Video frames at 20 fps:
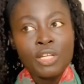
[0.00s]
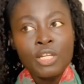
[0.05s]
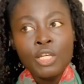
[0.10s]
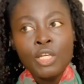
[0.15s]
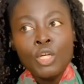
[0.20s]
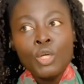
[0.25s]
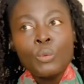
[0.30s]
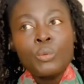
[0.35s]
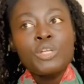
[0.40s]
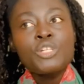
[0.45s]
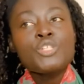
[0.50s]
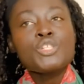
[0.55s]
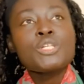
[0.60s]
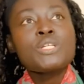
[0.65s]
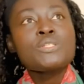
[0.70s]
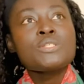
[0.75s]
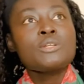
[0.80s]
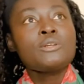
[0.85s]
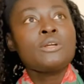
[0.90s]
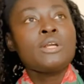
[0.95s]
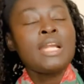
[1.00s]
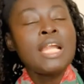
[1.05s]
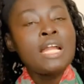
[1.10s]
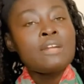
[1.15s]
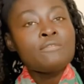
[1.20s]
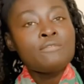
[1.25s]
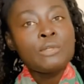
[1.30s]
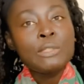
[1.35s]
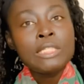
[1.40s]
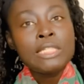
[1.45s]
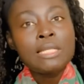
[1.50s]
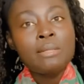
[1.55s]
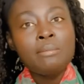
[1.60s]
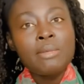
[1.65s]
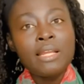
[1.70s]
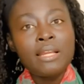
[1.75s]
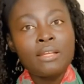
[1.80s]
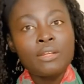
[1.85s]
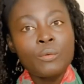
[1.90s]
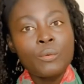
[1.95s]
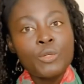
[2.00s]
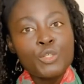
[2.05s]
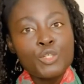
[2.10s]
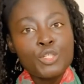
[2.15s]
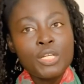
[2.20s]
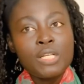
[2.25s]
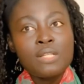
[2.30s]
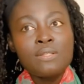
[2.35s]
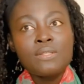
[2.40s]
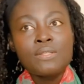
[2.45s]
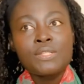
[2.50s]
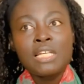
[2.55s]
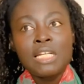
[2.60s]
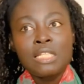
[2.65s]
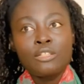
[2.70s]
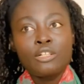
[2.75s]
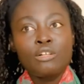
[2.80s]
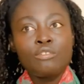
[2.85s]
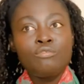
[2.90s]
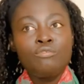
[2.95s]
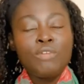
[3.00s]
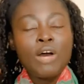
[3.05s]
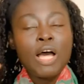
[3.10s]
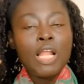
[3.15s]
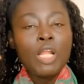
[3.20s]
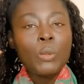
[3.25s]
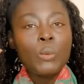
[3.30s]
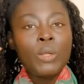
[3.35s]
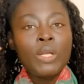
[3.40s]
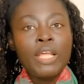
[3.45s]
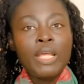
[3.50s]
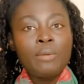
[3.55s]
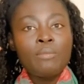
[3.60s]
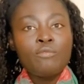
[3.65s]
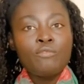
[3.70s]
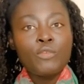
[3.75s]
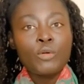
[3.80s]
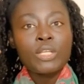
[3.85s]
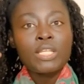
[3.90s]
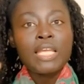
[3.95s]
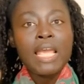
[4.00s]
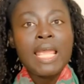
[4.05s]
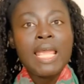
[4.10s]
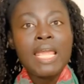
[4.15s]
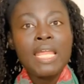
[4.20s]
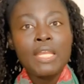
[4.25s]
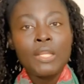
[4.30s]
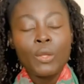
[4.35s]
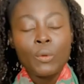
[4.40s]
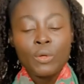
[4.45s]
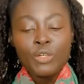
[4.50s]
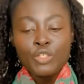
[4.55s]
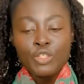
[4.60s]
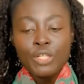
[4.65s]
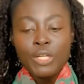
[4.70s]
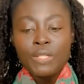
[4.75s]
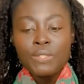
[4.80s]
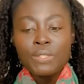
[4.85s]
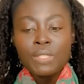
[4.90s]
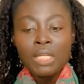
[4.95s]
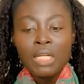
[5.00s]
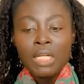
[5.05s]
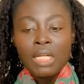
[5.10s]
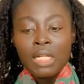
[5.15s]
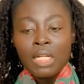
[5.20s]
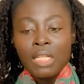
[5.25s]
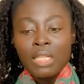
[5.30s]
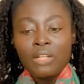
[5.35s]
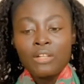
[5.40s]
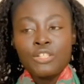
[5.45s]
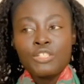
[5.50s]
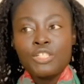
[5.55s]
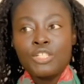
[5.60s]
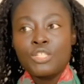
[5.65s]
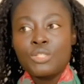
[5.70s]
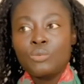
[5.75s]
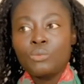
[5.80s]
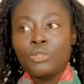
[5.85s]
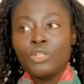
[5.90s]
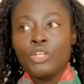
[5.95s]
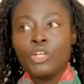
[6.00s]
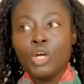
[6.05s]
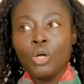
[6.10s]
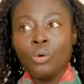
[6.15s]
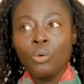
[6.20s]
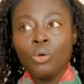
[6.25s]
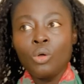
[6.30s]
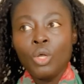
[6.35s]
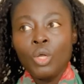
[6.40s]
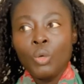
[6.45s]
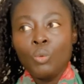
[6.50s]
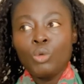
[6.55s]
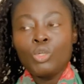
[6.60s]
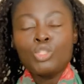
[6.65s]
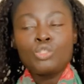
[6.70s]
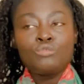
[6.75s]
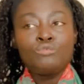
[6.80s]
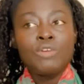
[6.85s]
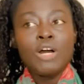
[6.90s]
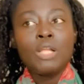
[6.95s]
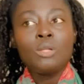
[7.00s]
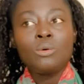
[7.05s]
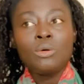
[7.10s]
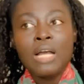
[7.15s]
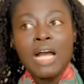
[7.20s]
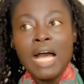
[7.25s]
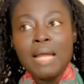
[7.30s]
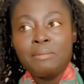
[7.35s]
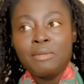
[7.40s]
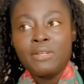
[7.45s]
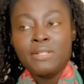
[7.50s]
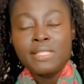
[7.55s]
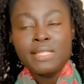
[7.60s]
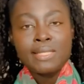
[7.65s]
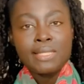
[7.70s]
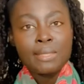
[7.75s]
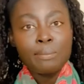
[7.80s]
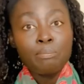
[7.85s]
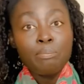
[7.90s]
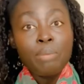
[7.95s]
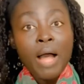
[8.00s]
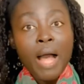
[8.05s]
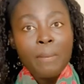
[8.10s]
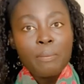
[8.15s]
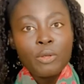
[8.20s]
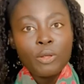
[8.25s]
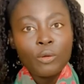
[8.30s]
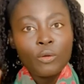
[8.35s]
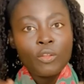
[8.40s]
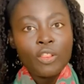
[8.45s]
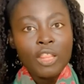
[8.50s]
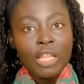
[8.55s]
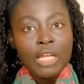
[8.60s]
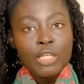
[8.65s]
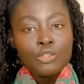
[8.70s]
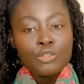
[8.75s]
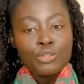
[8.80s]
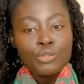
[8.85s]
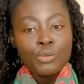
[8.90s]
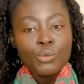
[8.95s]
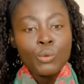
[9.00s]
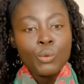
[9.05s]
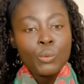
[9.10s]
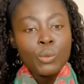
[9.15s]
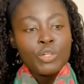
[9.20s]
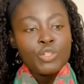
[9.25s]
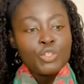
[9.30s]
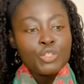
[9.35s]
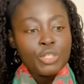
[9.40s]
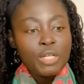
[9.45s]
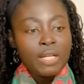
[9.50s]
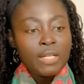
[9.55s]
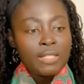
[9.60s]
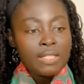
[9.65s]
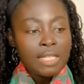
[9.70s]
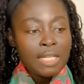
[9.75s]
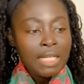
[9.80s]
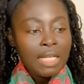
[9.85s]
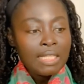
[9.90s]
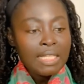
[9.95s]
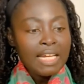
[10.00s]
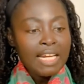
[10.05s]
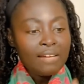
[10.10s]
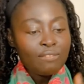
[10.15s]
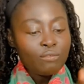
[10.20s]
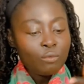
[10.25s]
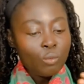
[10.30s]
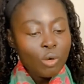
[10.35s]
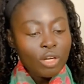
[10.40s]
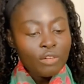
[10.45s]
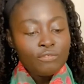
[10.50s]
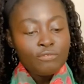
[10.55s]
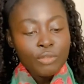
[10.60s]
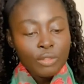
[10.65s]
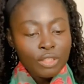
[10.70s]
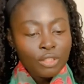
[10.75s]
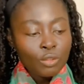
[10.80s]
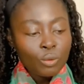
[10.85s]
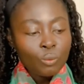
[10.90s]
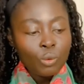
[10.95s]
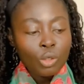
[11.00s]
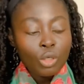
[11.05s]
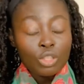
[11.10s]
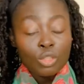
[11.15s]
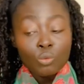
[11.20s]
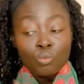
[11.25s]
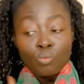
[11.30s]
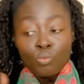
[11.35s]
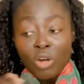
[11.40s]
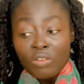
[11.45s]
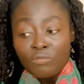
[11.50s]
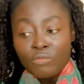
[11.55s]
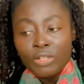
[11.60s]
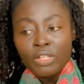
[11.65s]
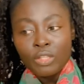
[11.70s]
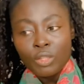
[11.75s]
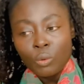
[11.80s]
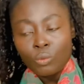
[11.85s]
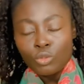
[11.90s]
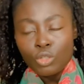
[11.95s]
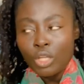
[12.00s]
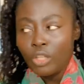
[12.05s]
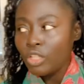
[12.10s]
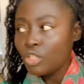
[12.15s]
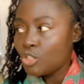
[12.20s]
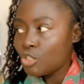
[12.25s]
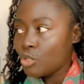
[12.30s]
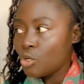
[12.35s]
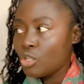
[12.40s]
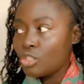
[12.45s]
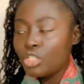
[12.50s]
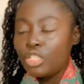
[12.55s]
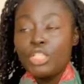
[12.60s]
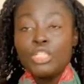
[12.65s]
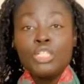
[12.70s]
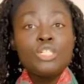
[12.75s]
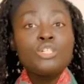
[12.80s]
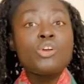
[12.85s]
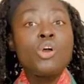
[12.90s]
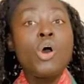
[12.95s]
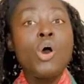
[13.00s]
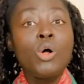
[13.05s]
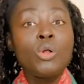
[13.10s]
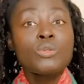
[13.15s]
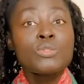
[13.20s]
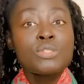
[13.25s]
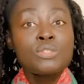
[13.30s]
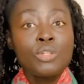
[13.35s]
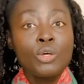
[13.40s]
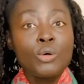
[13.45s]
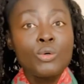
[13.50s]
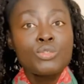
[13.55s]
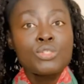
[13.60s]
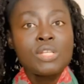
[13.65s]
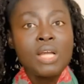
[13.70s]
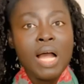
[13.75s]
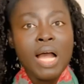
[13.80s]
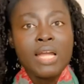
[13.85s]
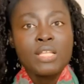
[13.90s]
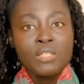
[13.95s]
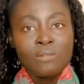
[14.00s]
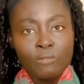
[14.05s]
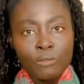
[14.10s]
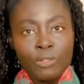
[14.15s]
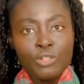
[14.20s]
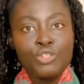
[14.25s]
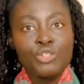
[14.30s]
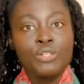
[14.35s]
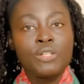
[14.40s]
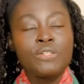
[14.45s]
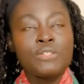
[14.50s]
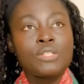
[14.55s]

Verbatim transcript: Christians that are not fully committed, Christians that are following him for gain, Christians that are just, you know, want to follow God because it's a popular thing to do. Christians that have one foot in the world and one foot in the in the church. He calls those kinds of Christians